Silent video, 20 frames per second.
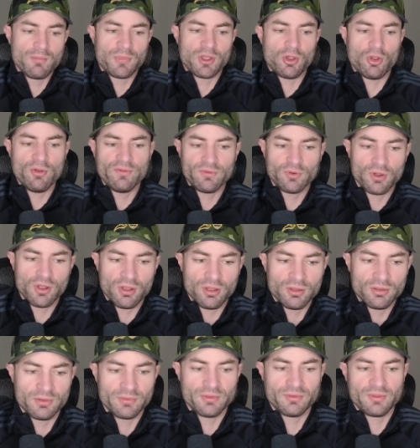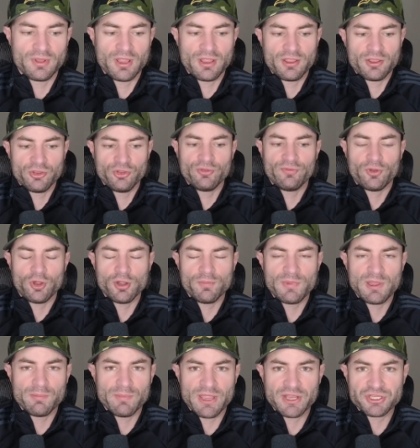But overall, you've heard
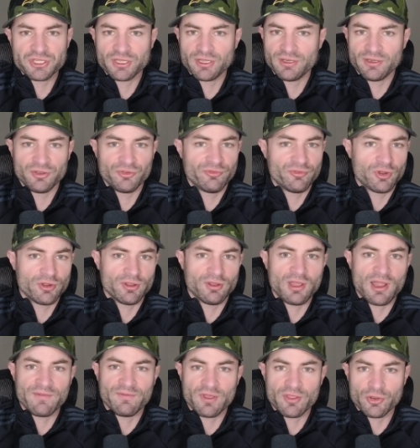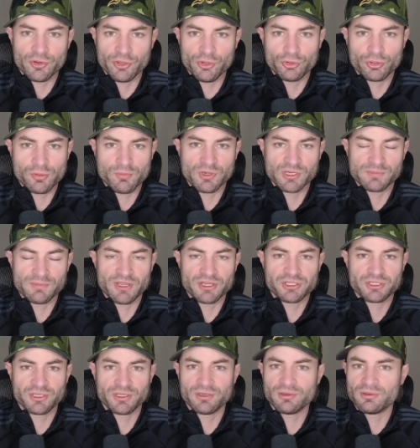me mention, you've heard a lot of other YouTubers
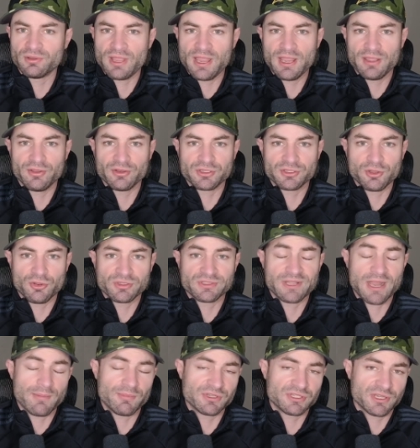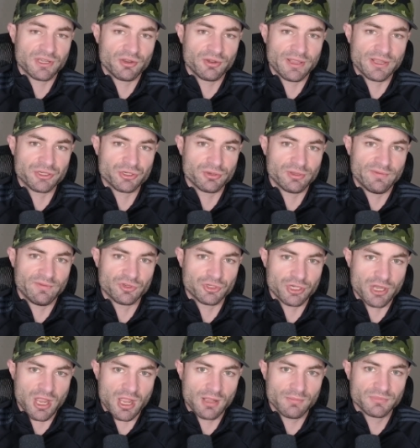mention, hey, there's no cybersecurity entry level
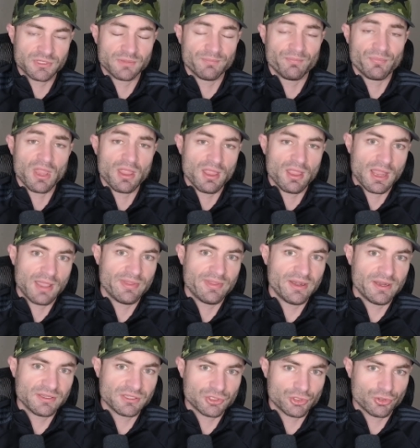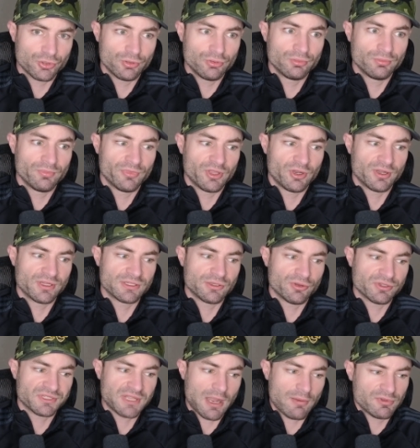jobs. And that is true. There is
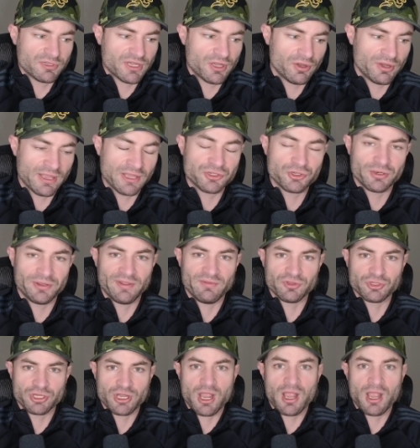no cybersecurity entry level